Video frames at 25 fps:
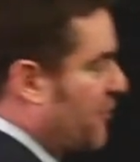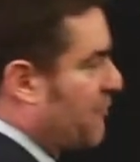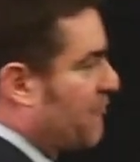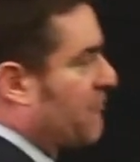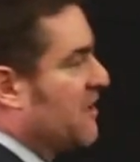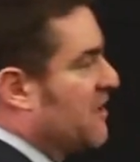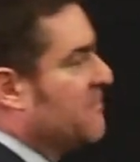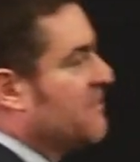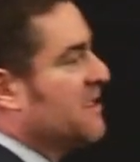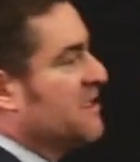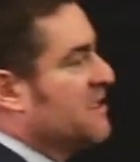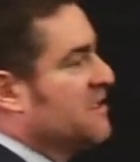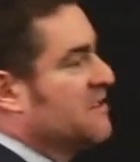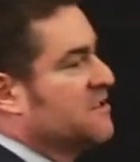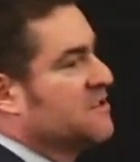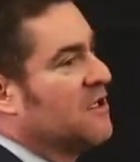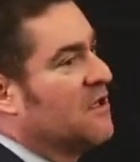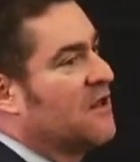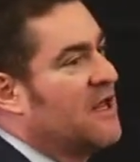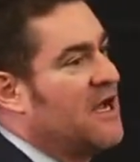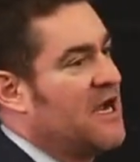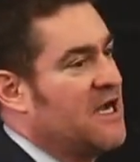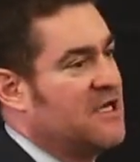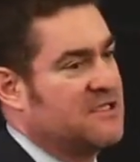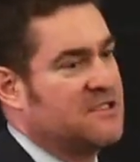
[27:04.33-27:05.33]
three minutes or
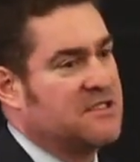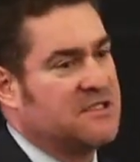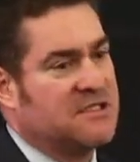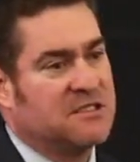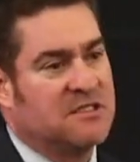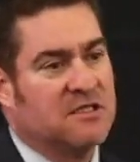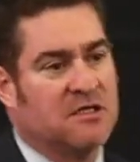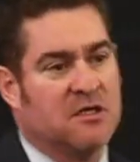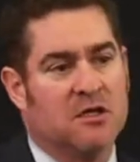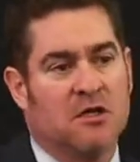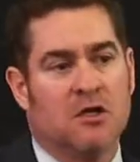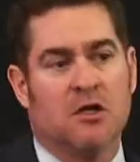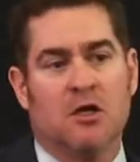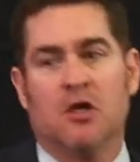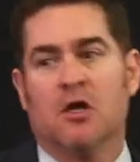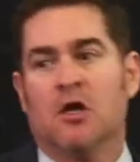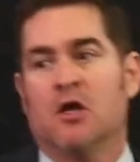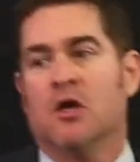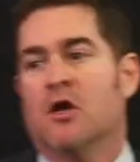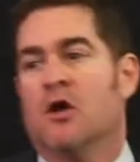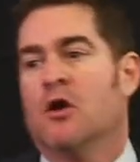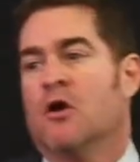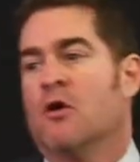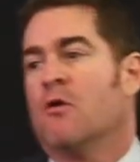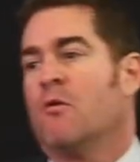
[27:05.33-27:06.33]
less
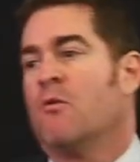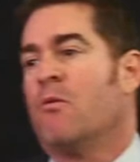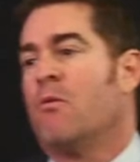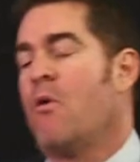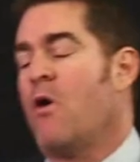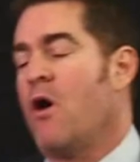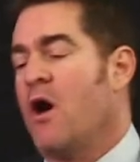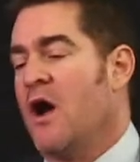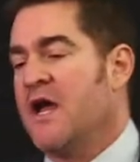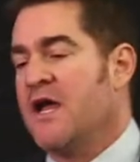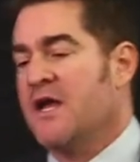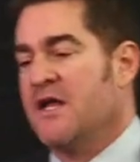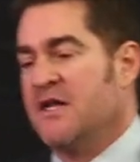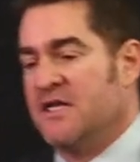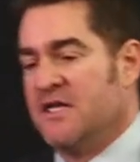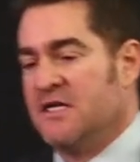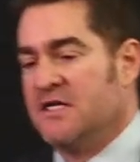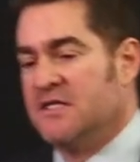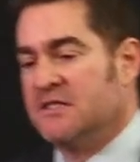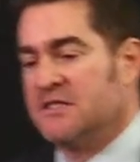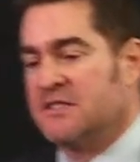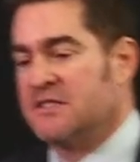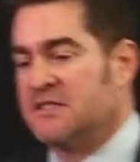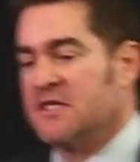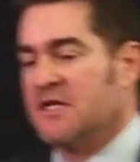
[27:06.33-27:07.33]
why it
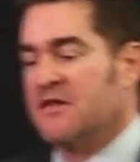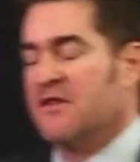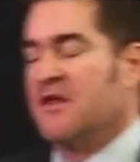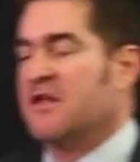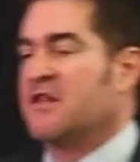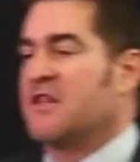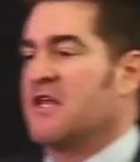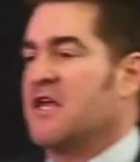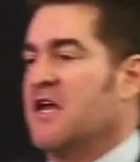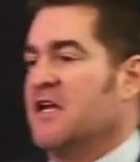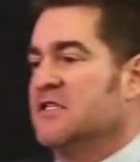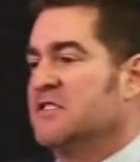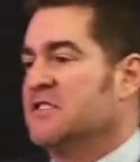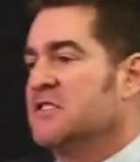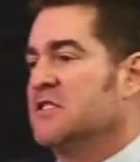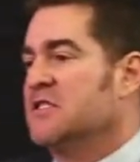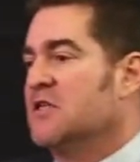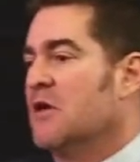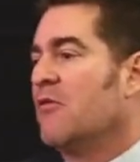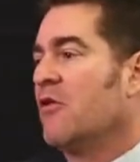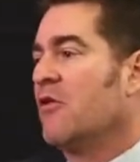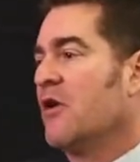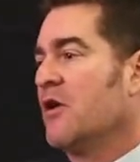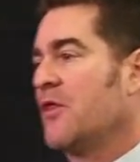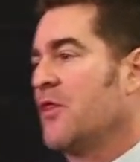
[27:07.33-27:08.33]
is that the
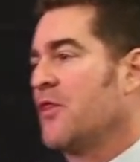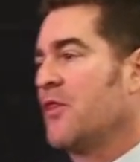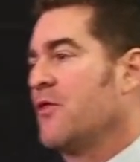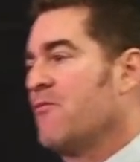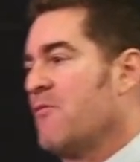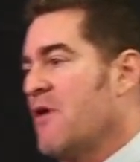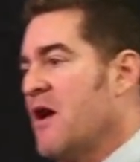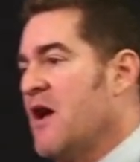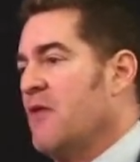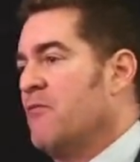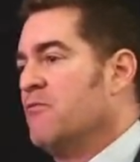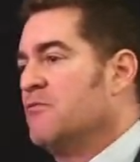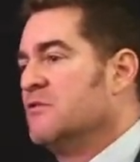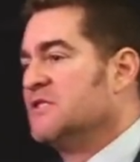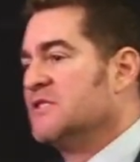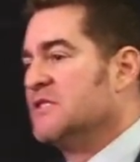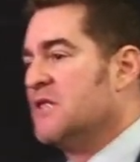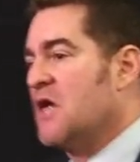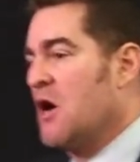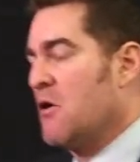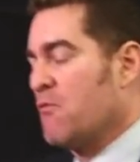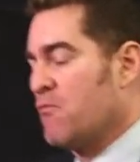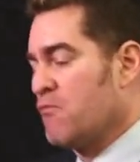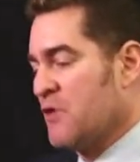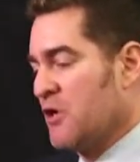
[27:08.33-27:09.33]
NCAA threat was
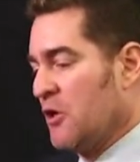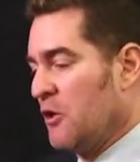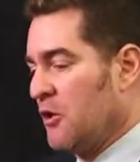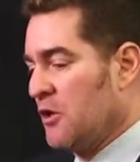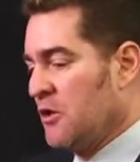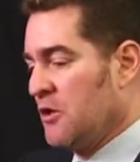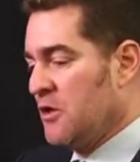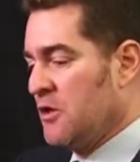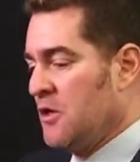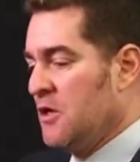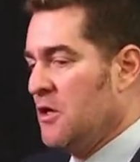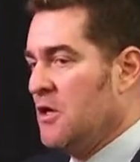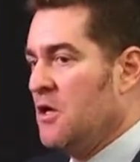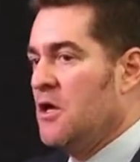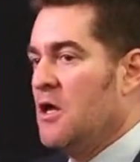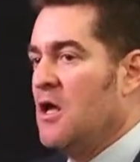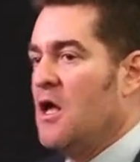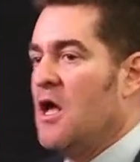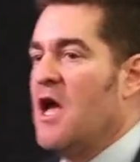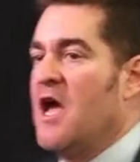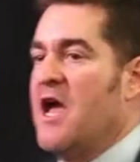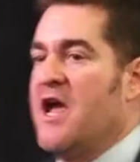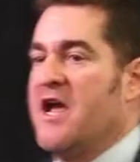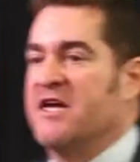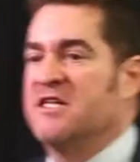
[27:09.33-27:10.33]
not real.
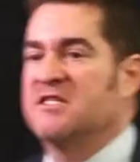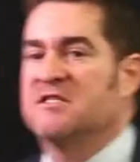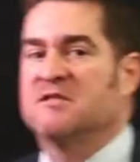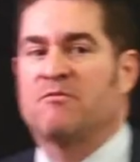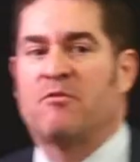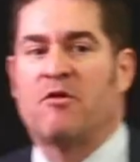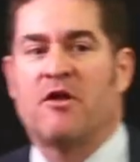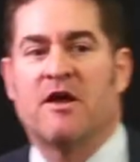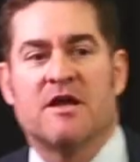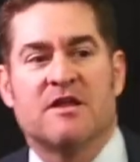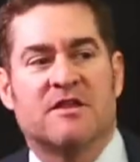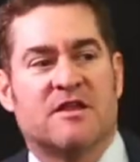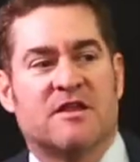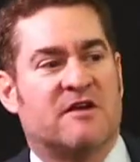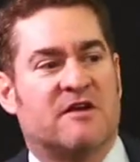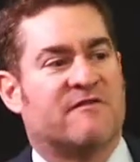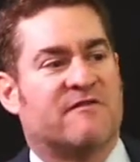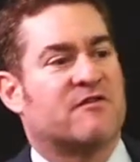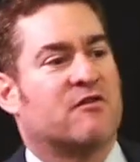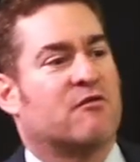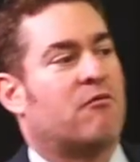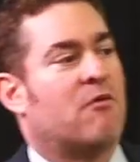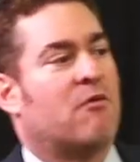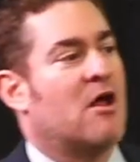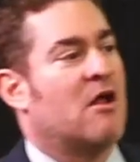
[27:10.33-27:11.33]
I explained that if
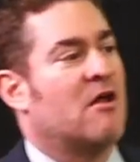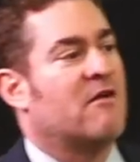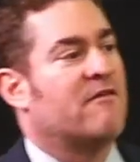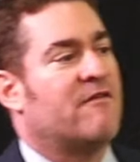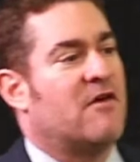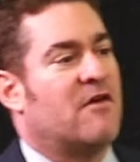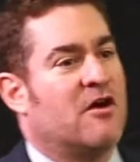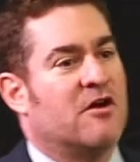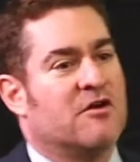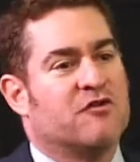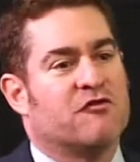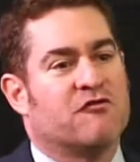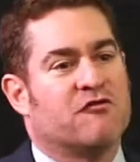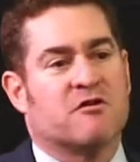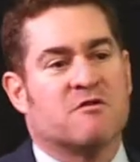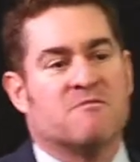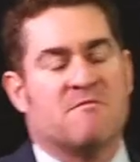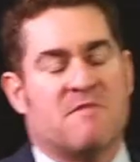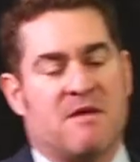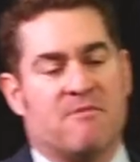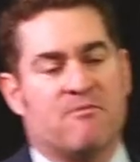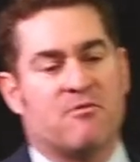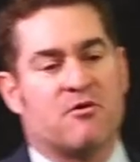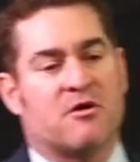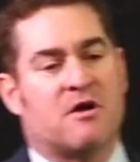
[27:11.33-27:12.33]
1,200
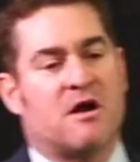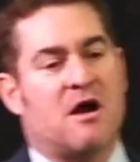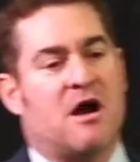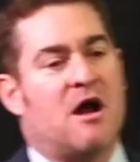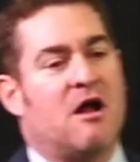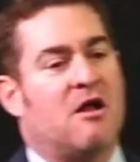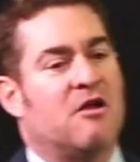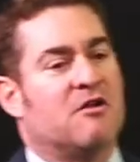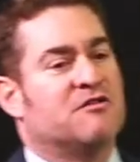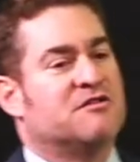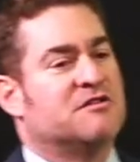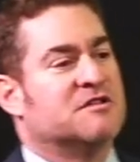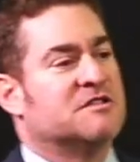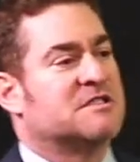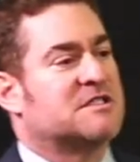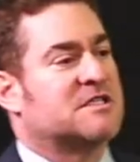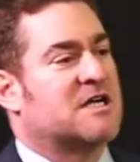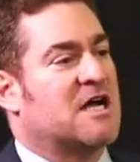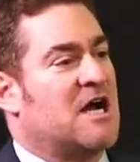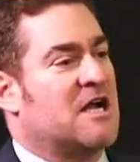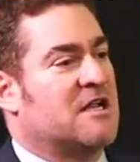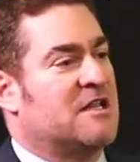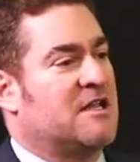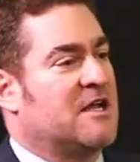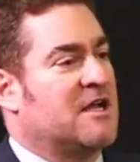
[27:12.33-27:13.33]
member colleges
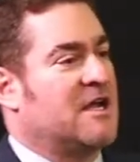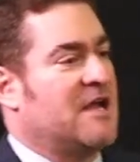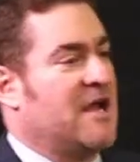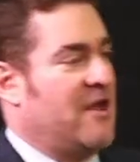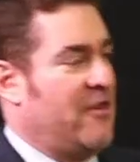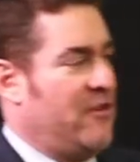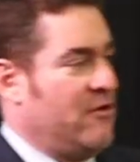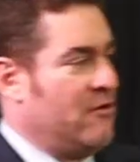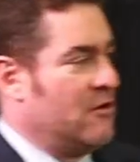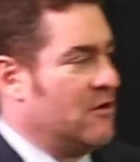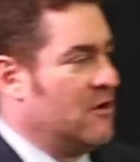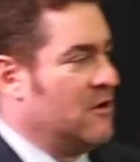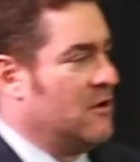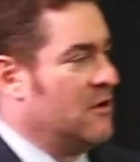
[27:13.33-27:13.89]
got together